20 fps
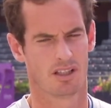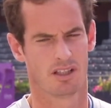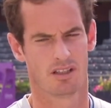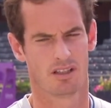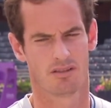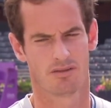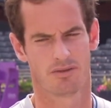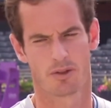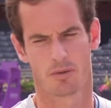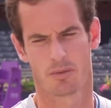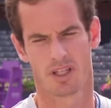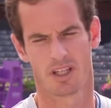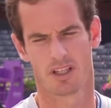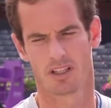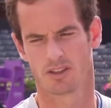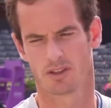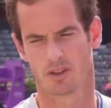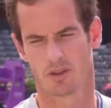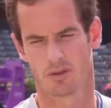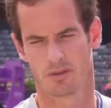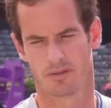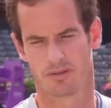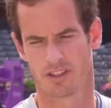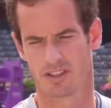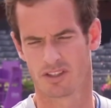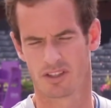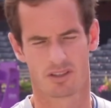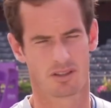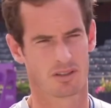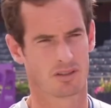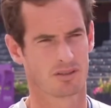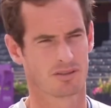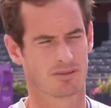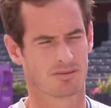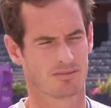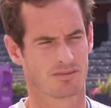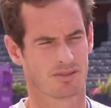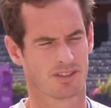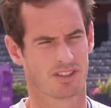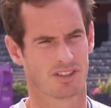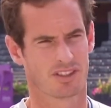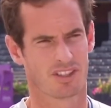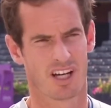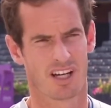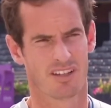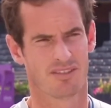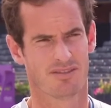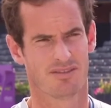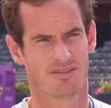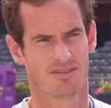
For me, it's all physical stuff.